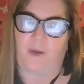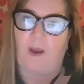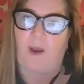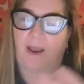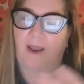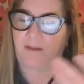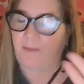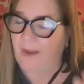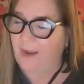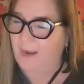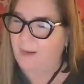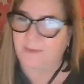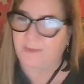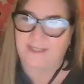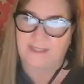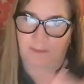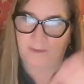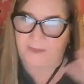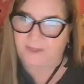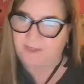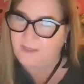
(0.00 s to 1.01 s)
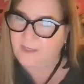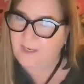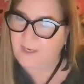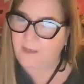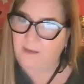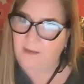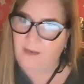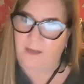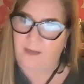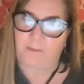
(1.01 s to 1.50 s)
I was able to get
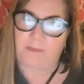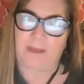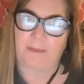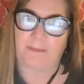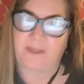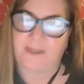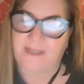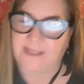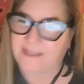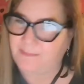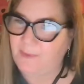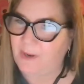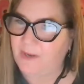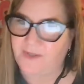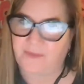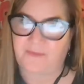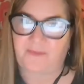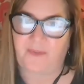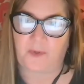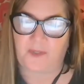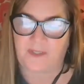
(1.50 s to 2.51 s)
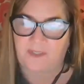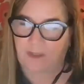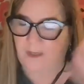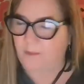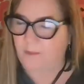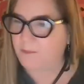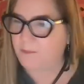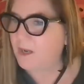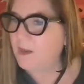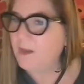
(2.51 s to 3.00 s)
a lot of people to sponsor folks to
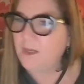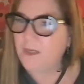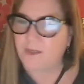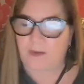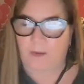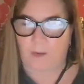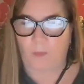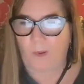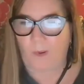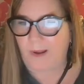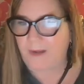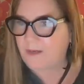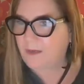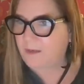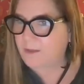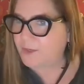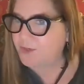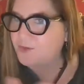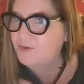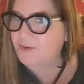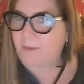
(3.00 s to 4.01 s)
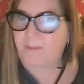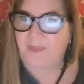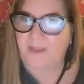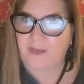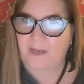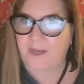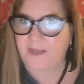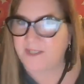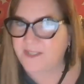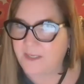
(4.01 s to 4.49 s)
come to Rwanda on a trip that
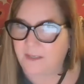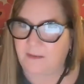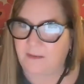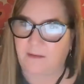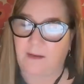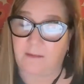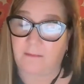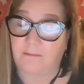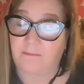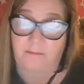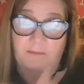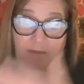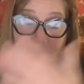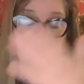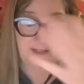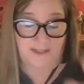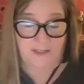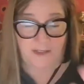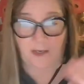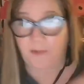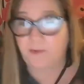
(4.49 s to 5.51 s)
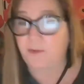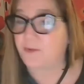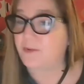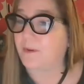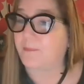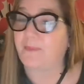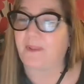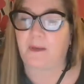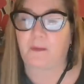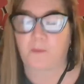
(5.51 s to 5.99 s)
I did. And that's another
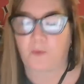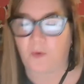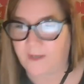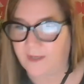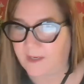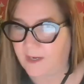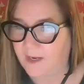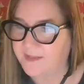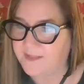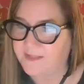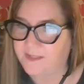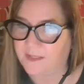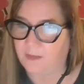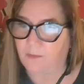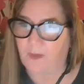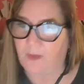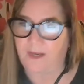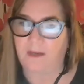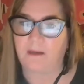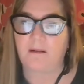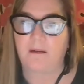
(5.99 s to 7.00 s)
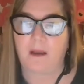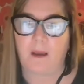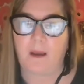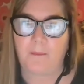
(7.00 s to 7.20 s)
trip that I'm organizing. Right.